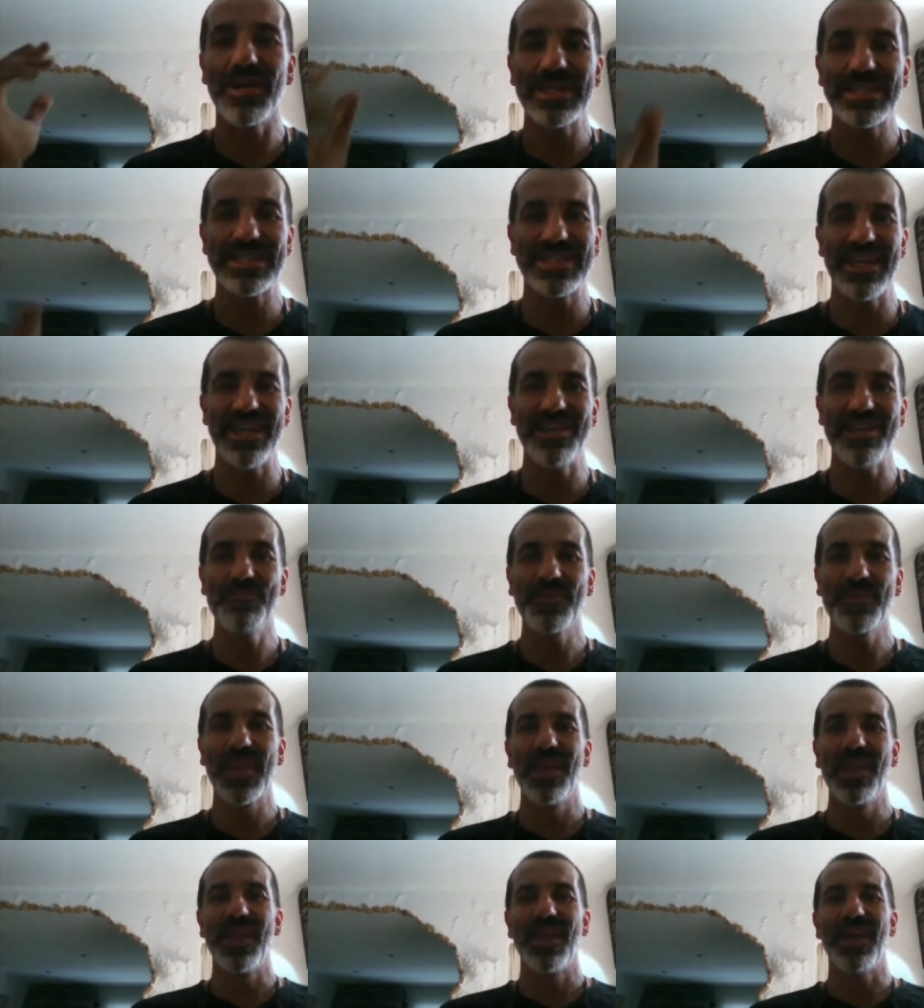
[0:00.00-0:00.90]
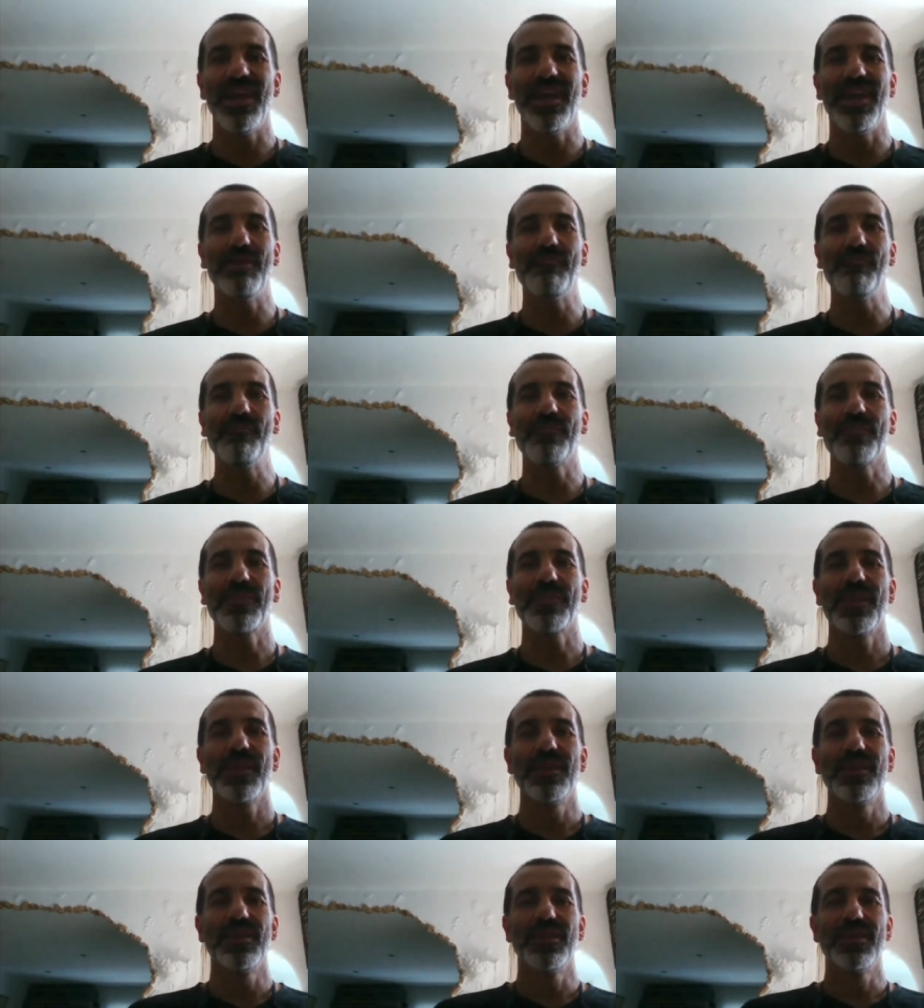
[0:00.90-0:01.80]
let's say. Um,
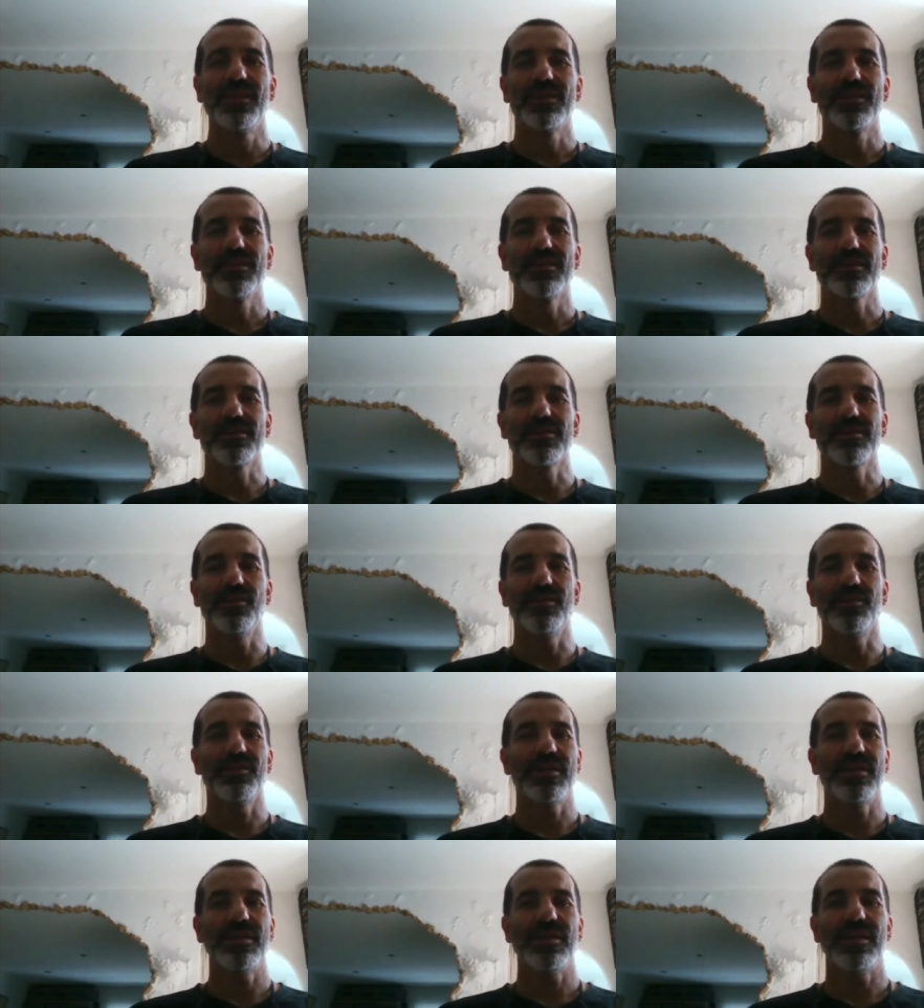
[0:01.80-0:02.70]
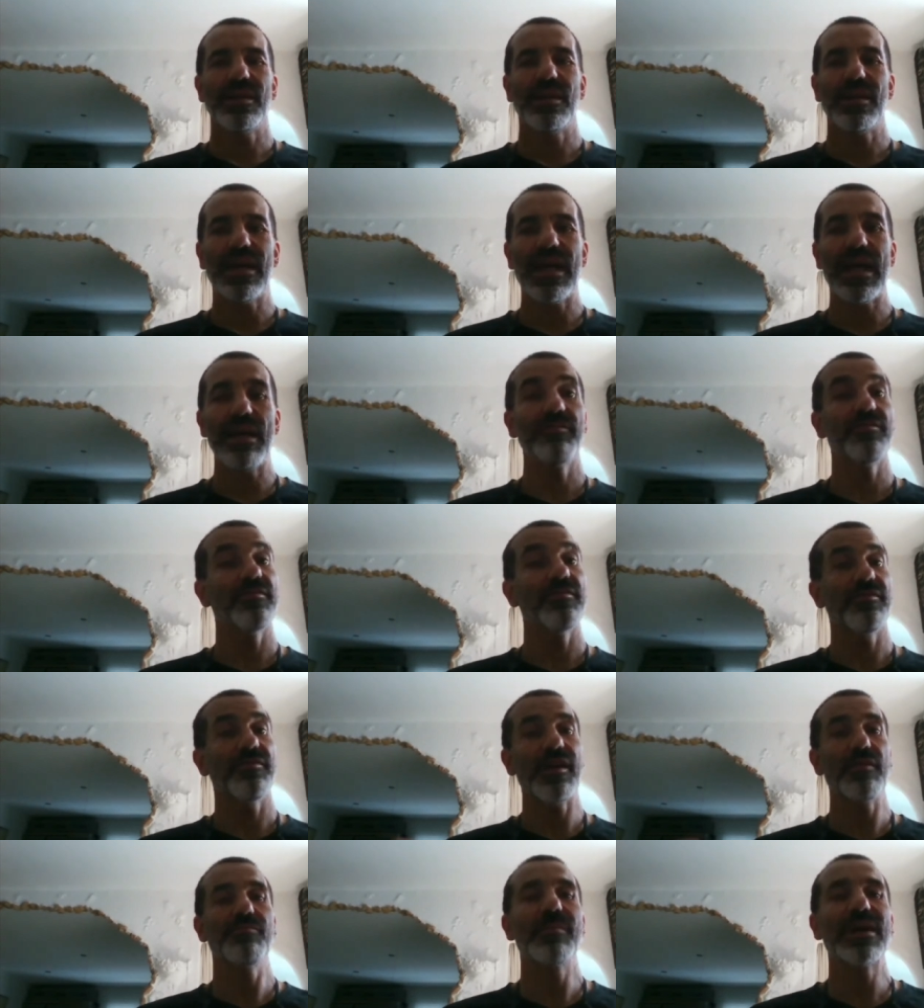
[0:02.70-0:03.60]
so I
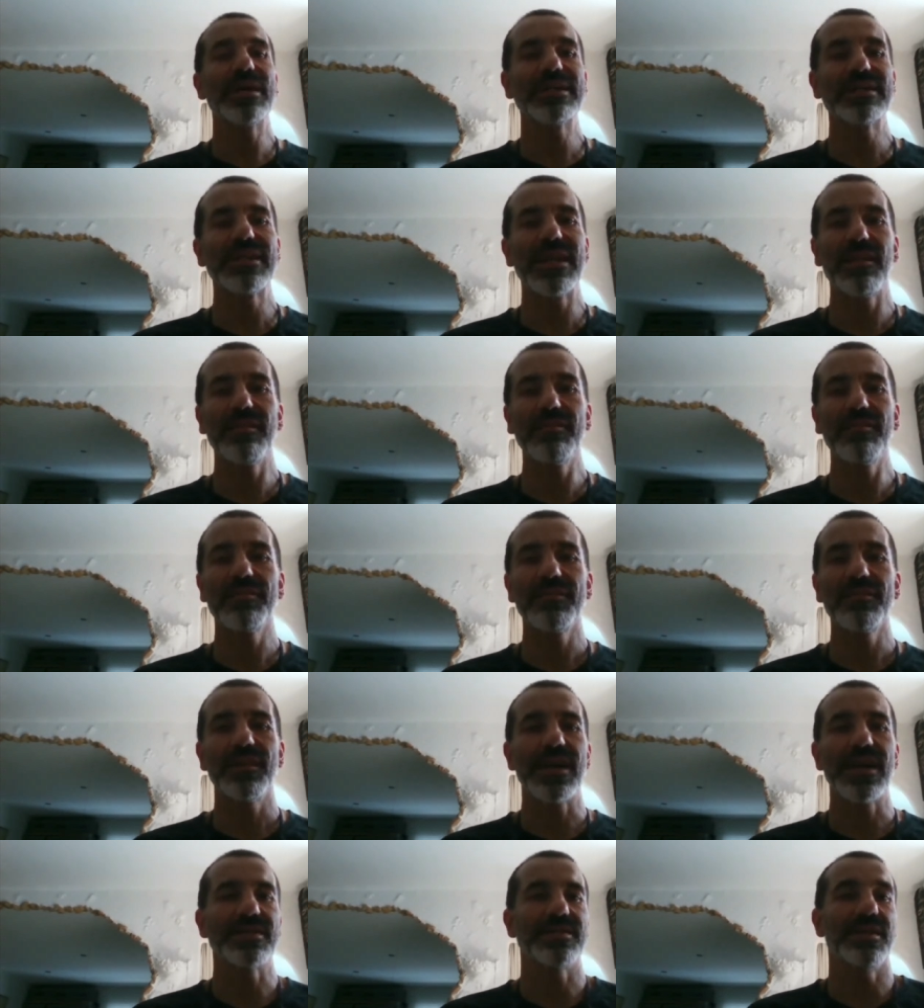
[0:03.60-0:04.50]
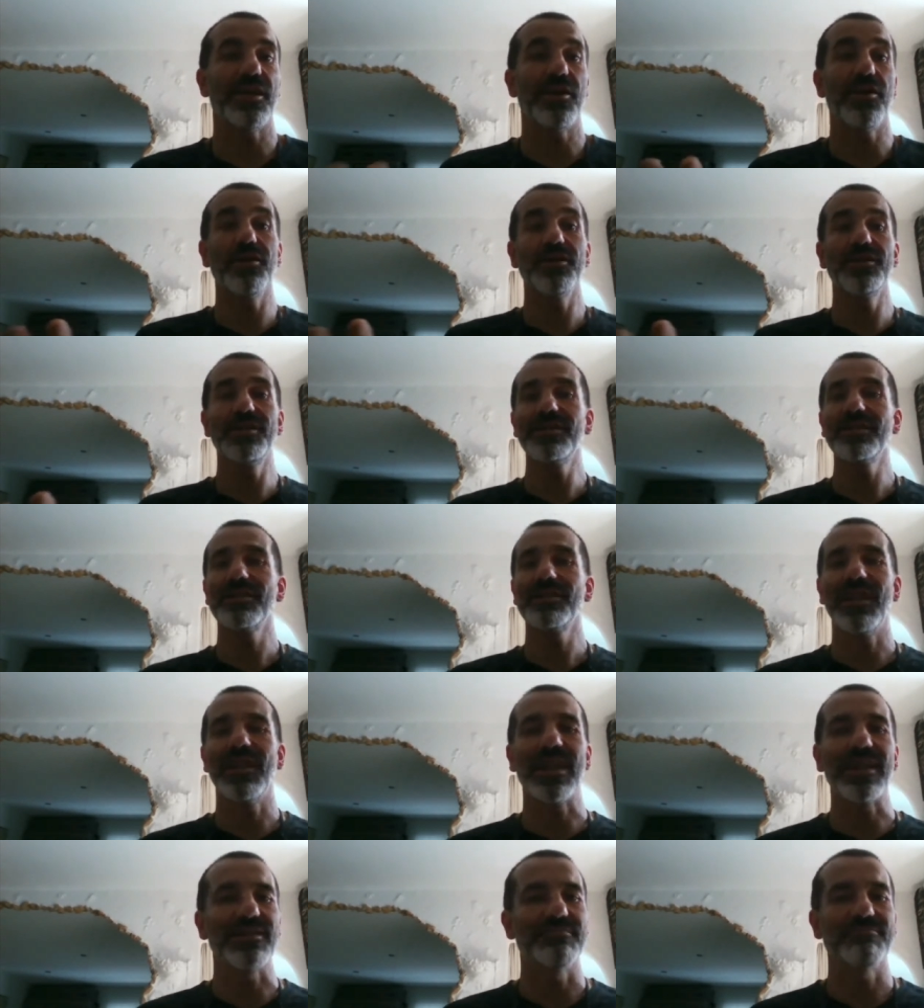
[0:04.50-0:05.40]
found myself as an ecologist,
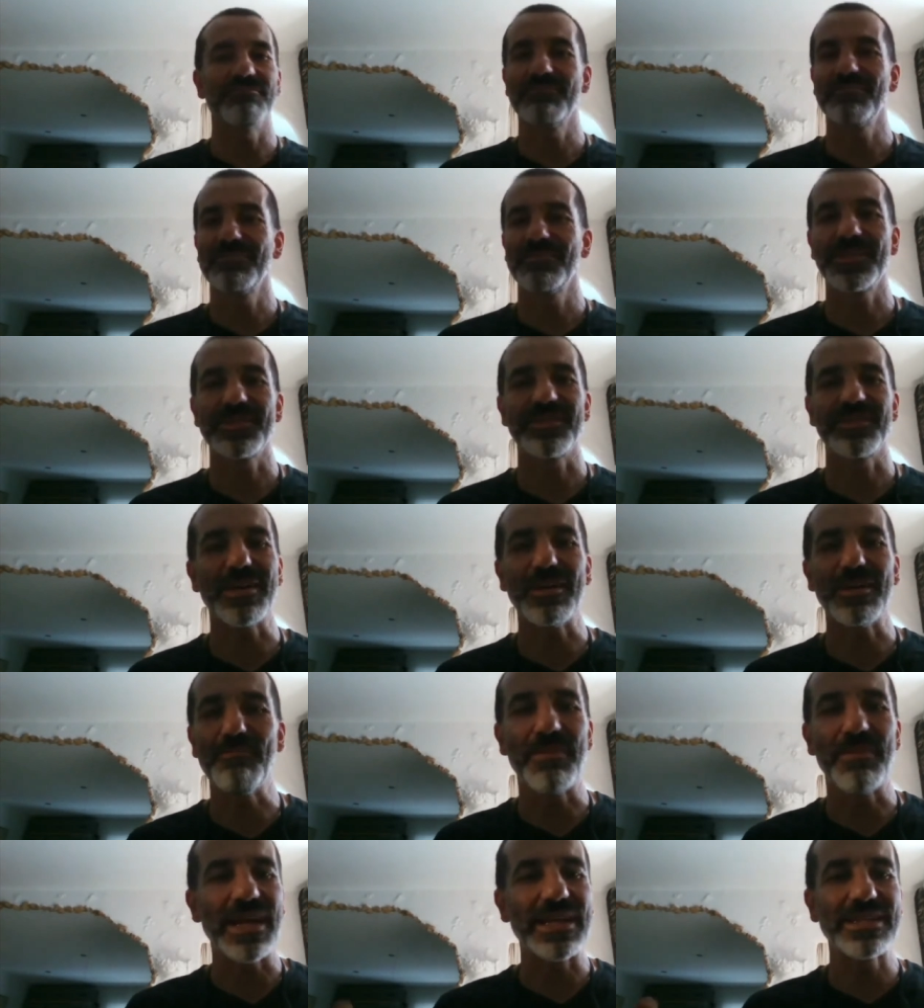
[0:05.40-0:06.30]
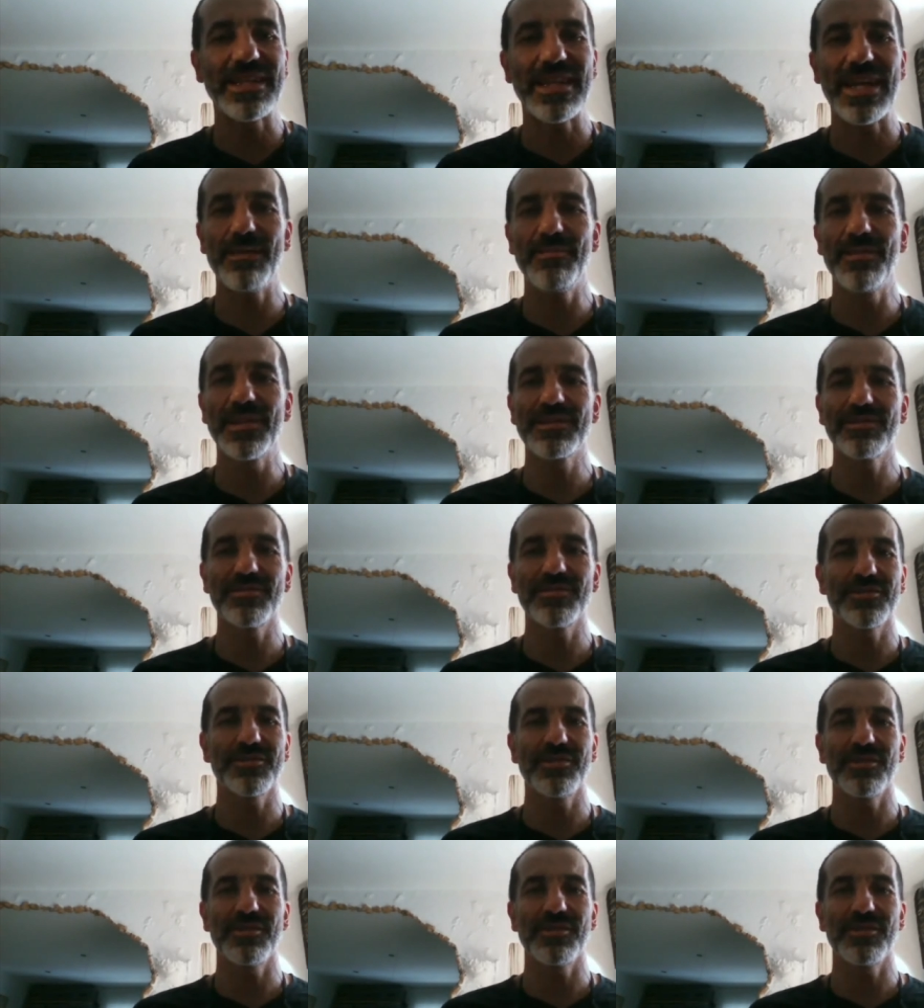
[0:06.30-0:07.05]
like studying plants and animals,